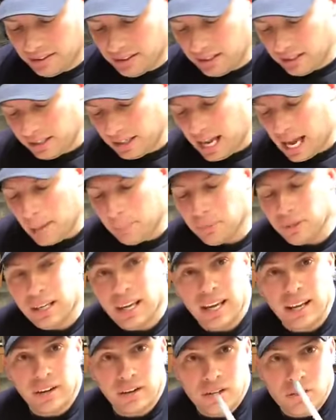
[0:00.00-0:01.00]
the
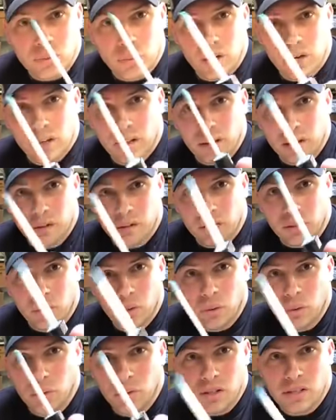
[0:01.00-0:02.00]
applicator is one of the
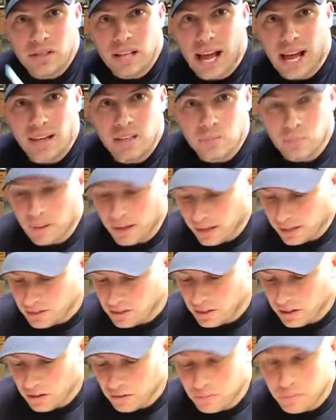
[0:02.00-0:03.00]
coolest
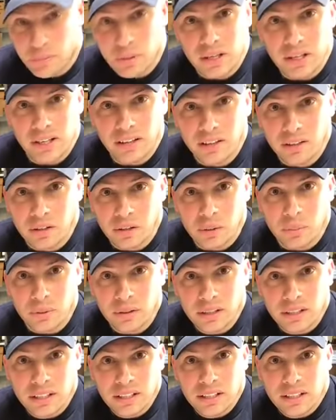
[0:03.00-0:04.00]
aspects of Pig Lube.
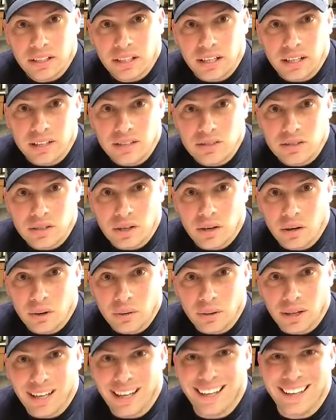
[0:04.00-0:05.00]
And
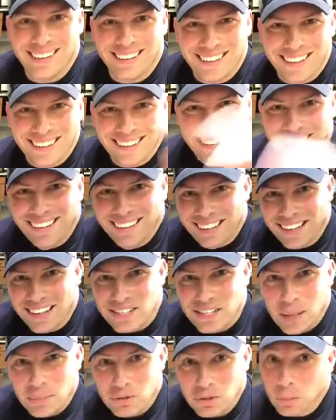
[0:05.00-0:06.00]
so
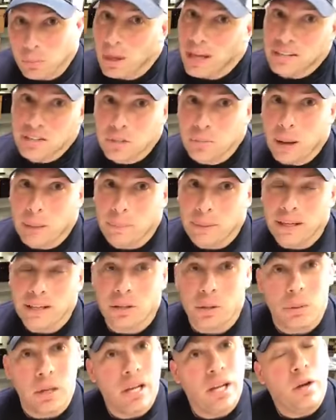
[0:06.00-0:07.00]
this episode brought to you by Pig
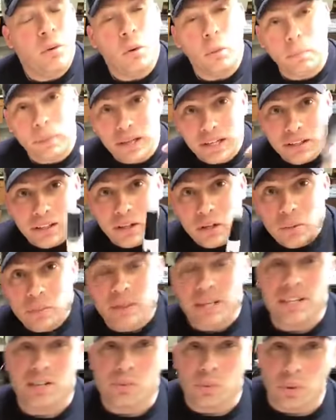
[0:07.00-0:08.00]
Lube. Well, Pig Lube
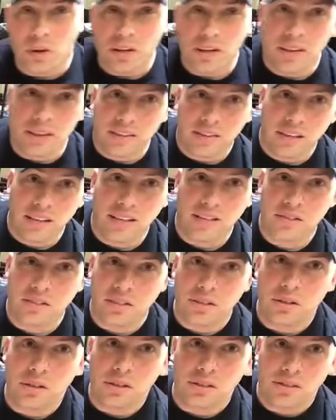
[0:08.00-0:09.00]
is one of the things that
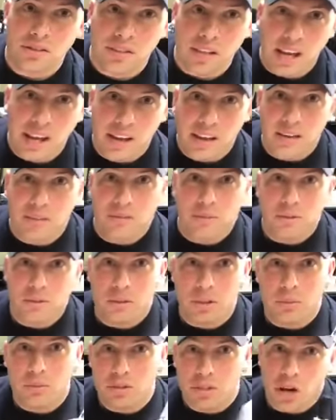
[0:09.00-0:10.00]
you can save
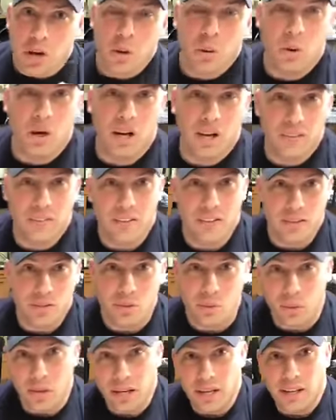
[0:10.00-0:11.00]
some dough on
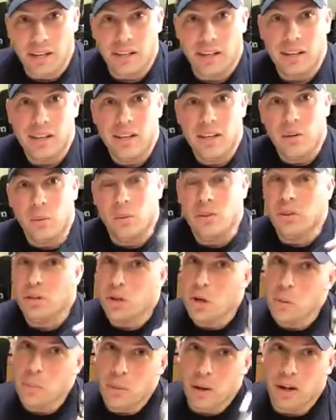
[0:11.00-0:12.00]
this week with the
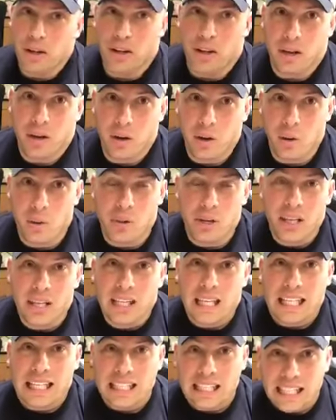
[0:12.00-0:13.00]
coupon code
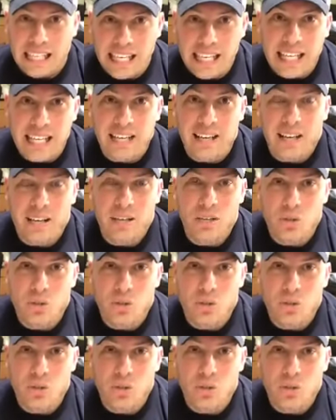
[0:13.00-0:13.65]
CLEAN20.